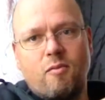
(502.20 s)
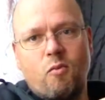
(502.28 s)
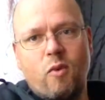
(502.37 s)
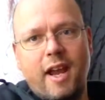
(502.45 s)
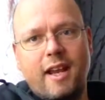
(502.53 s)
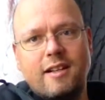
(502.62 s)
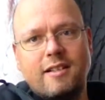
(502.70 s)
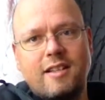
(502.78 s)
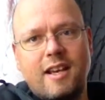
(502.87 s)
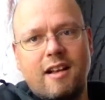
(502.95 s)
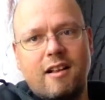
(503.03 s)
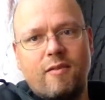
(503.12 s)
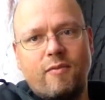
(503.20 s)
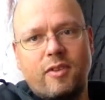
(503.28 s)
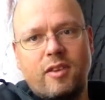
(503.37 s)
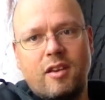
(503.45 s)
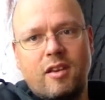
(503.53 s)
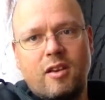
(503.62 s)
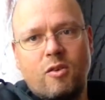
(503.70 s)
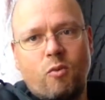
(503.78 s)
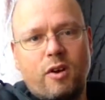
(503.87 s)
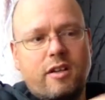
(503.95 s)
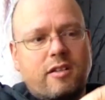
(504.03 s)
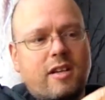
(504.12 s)
way to tell
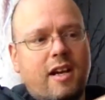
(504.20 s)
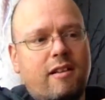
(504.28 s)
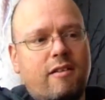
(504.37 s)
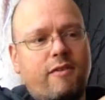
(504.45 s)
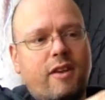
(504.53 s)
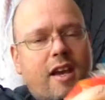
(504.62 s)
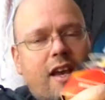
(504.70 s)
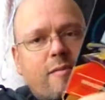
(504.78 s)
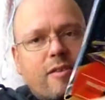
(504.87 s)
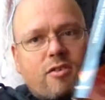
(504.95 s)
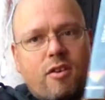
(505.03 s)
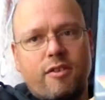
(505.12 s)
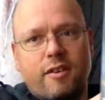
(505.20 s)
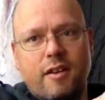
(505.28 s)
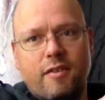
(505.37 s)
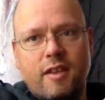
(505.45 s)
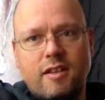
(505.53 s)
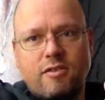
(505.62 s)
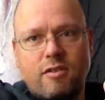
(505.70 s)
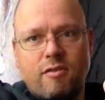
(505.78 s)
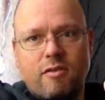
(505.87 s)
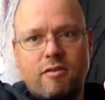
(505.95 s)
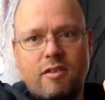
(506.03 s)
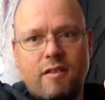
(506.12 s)
what the title of the game is other than this, so
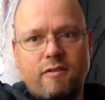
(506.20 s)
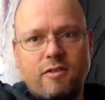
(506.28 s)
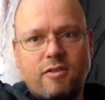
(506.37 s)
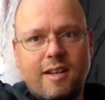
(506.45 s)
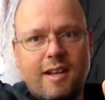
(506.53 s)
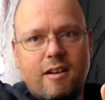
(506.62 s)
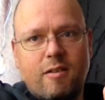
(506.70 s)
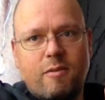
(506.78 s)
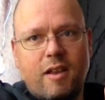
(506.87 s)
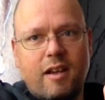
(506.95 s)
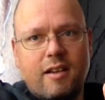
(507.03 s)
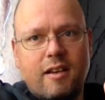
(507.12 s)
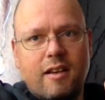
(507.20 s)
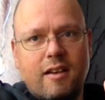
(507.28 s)
you have to set it up like